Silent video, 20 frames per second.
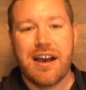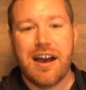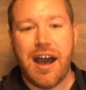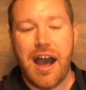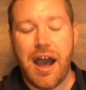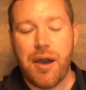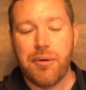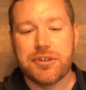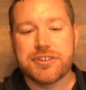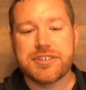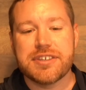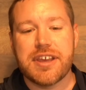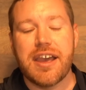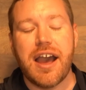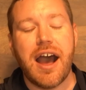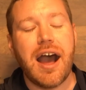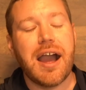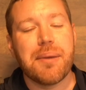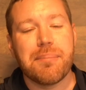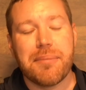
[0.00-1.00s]
I will say
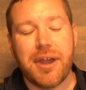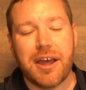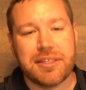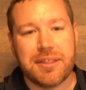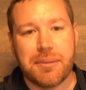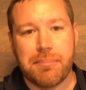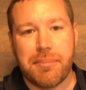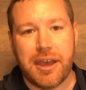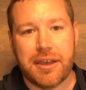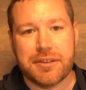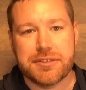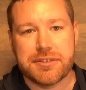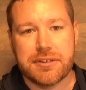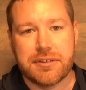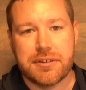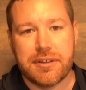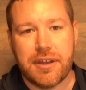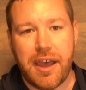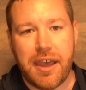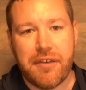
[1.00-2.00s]
I am not the best.
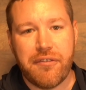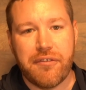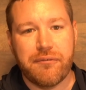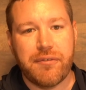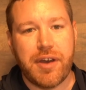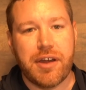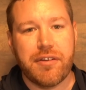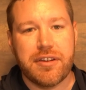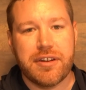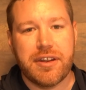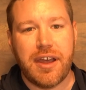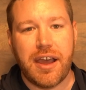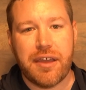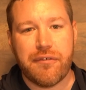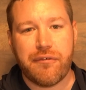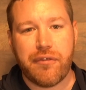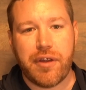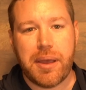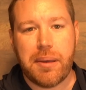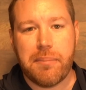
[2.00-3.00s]
I haven't found a
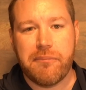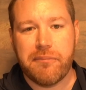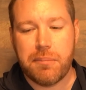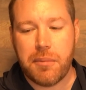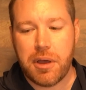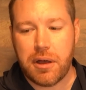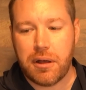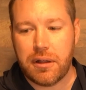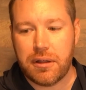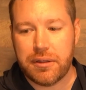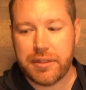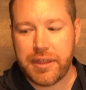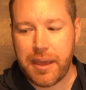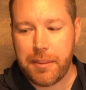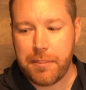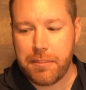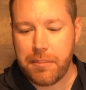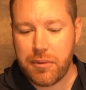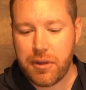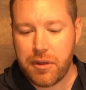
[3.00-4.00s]
diaphragm call
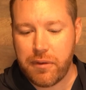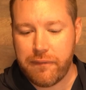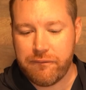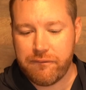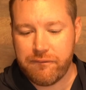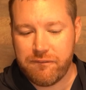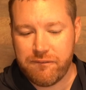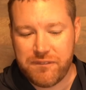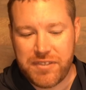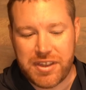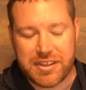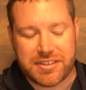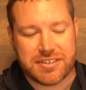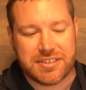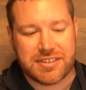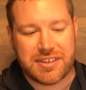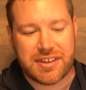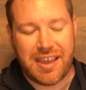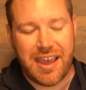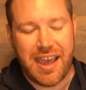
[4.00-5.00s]
that
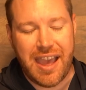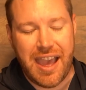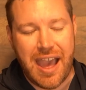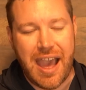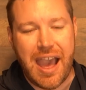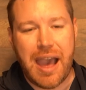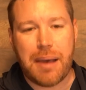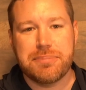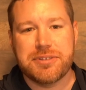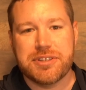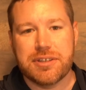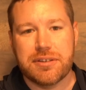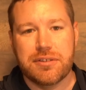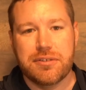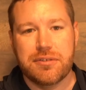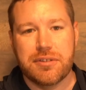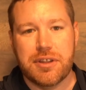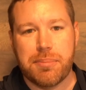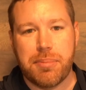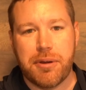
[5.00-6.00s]
fits
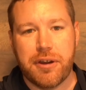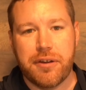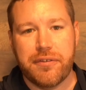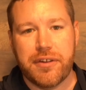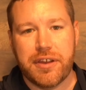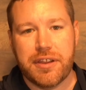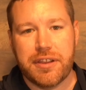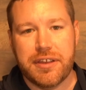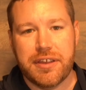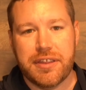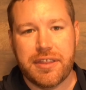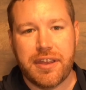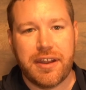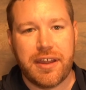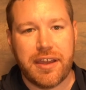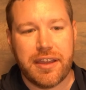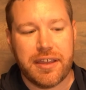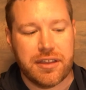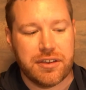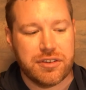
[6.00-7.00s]
absolutely perfectly that
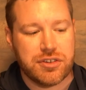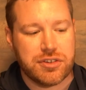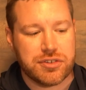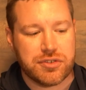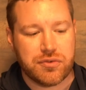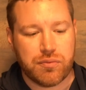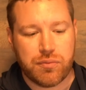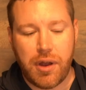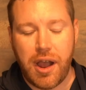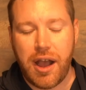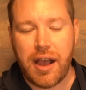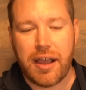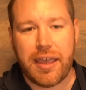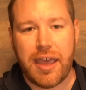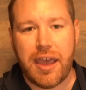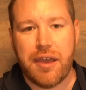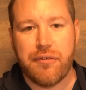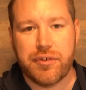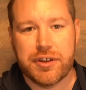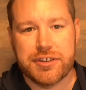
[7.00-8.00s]
I can just rock
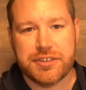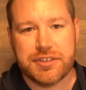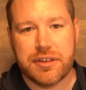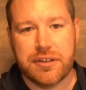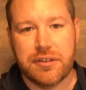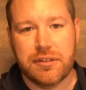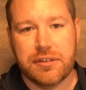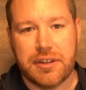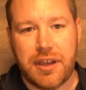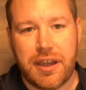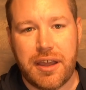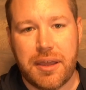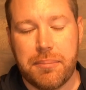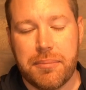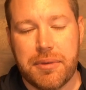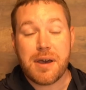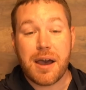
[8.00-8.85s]
every single time.